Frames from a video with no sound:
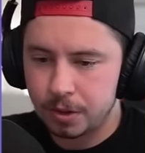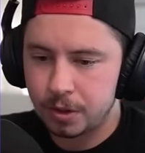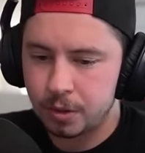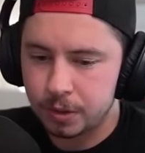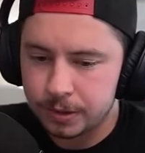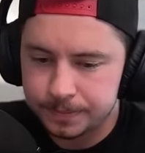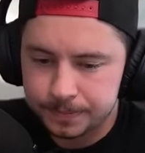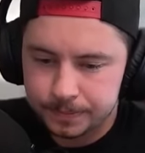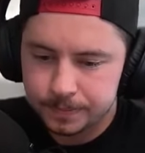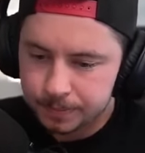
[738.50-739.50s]
Cool.
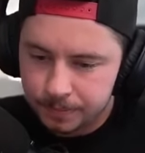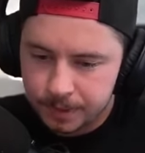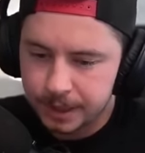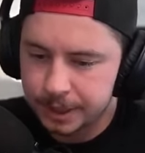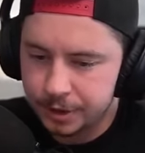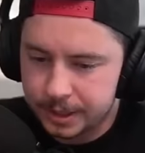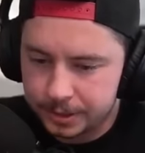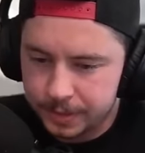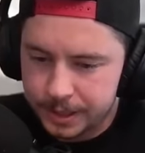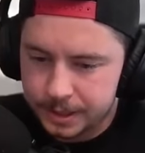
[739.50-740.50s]
E-drag on
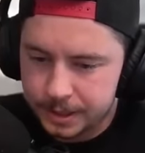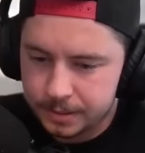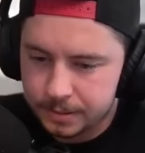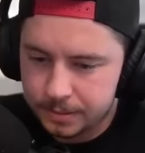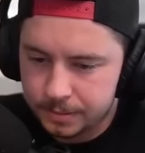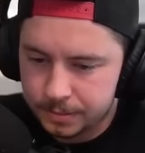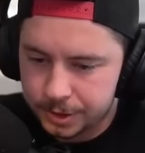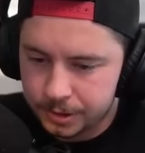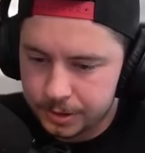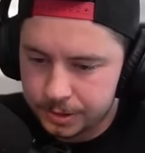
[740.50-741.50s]
the right side.
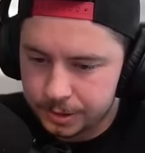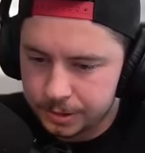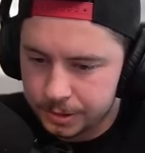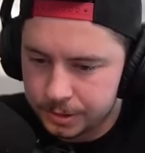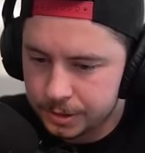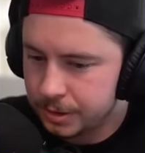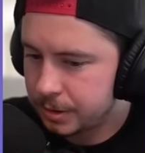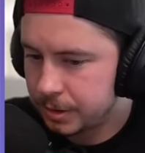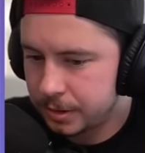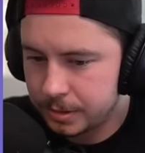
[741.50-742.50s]
Sure, sure, sure, sure, sure,
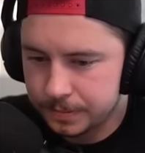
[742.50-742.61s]
sure.